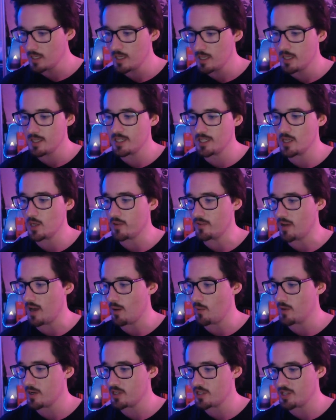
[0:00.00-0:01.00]
Dear Oliver, I
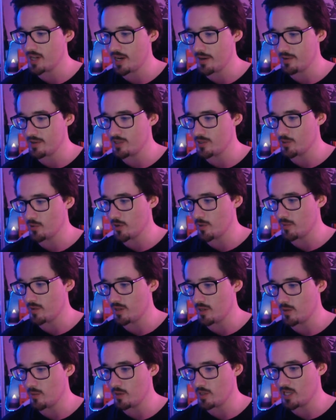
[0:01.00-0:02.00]
want to share a story with
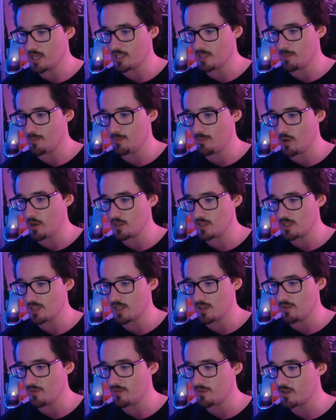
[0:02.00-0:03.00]
you which has a
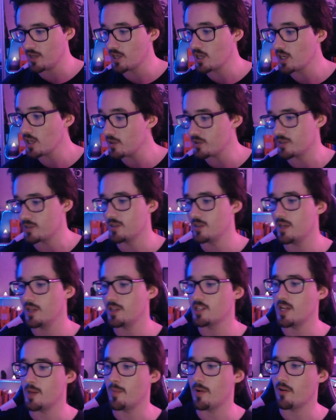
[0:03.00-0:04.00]
positive conclusion
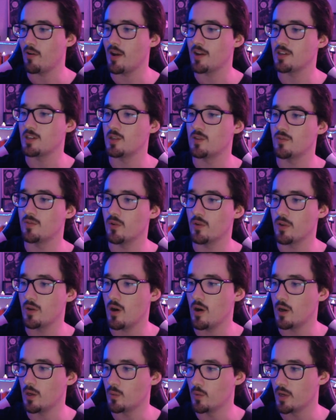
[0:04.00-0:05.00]
and share my gratitude for your
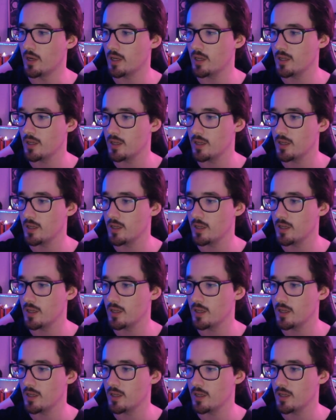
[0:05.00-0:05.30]
hard work.